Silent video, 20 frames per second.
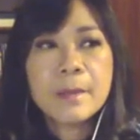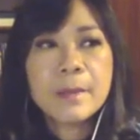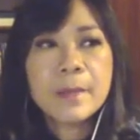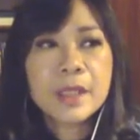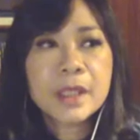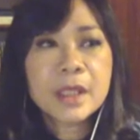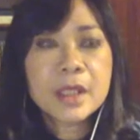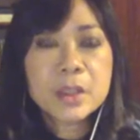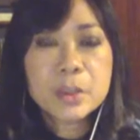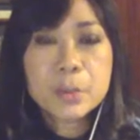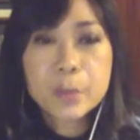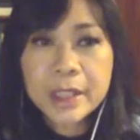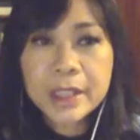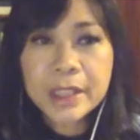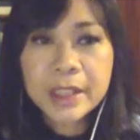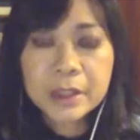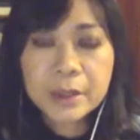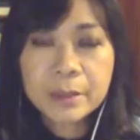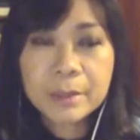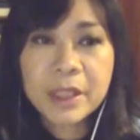because we
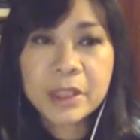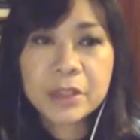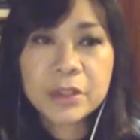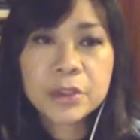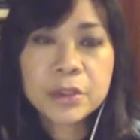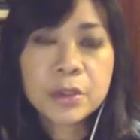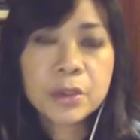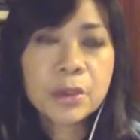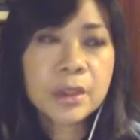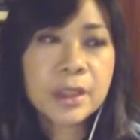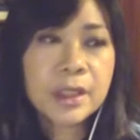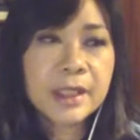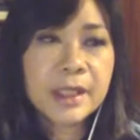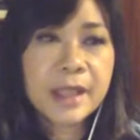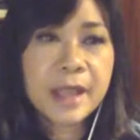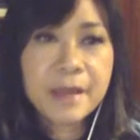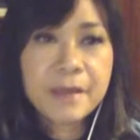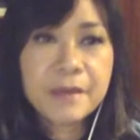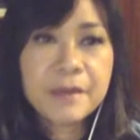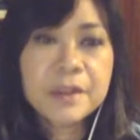need to make sure
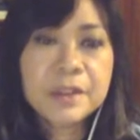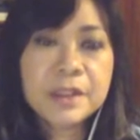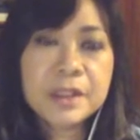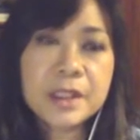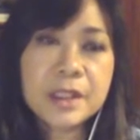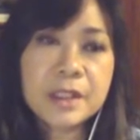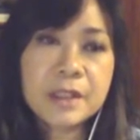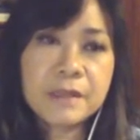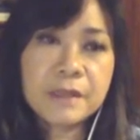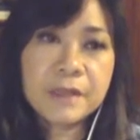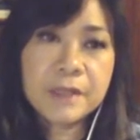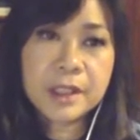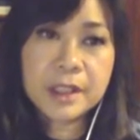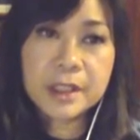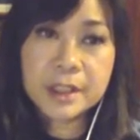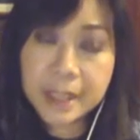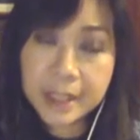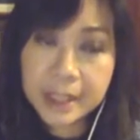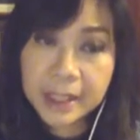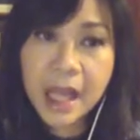that every single
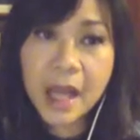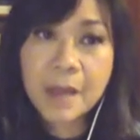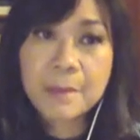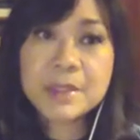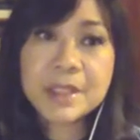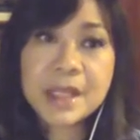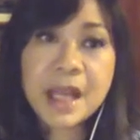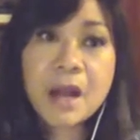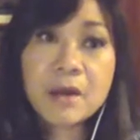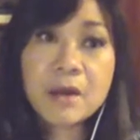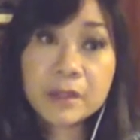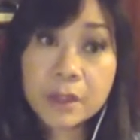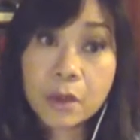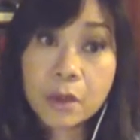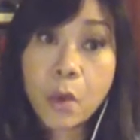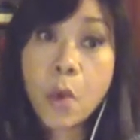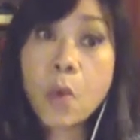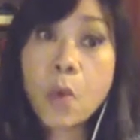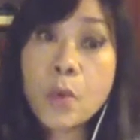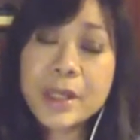vehicle that comes out
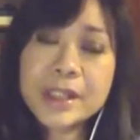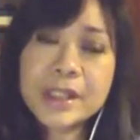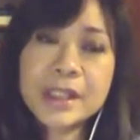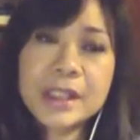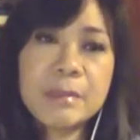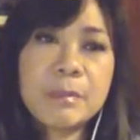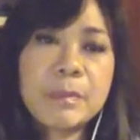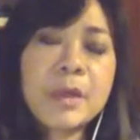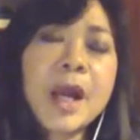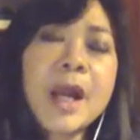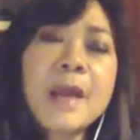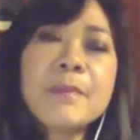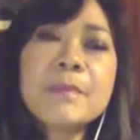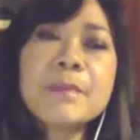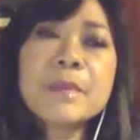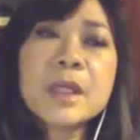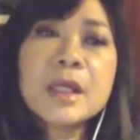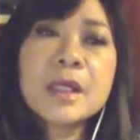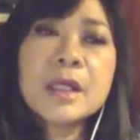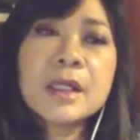are always in
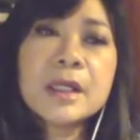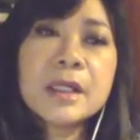prime